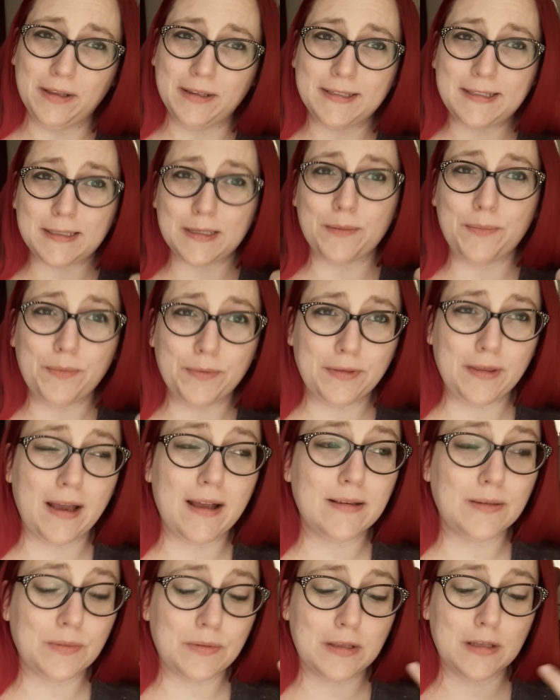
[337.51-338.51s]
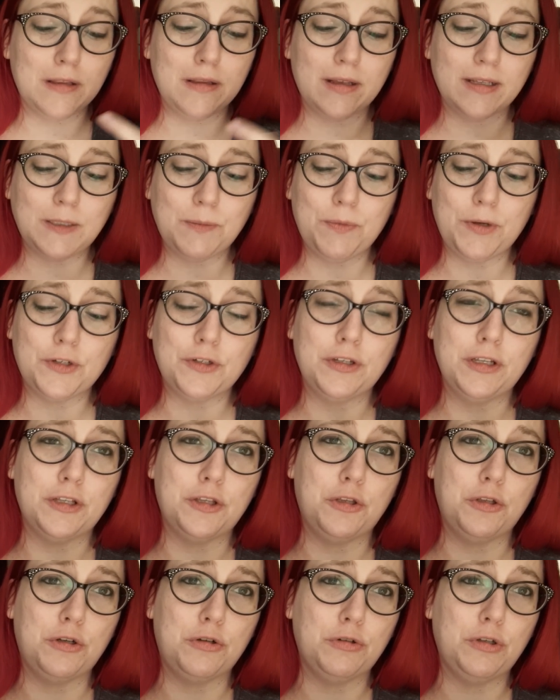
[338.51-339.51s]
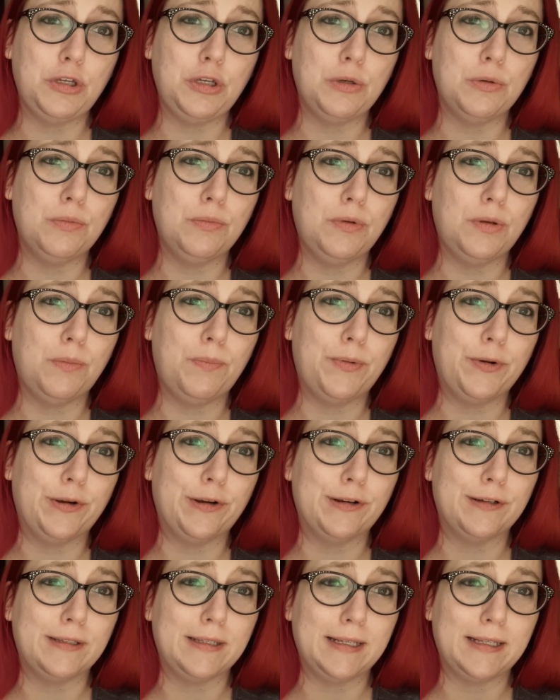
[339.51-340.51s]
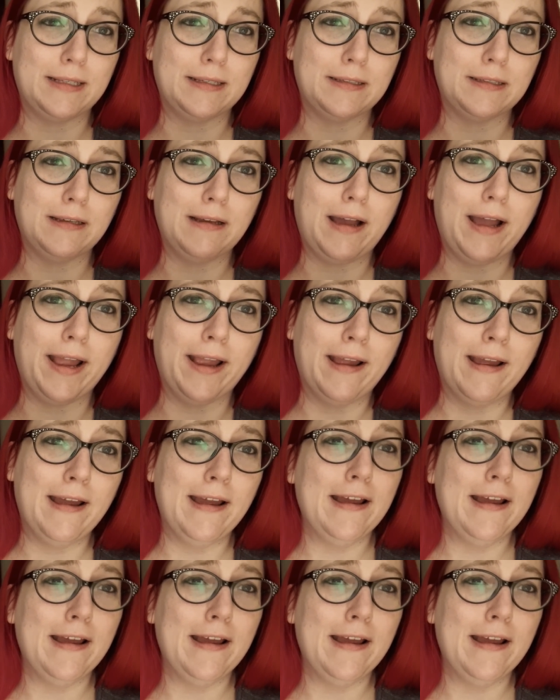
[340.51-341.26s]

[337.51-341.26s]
sympathize with the, especially the little cute little boogers like this guy.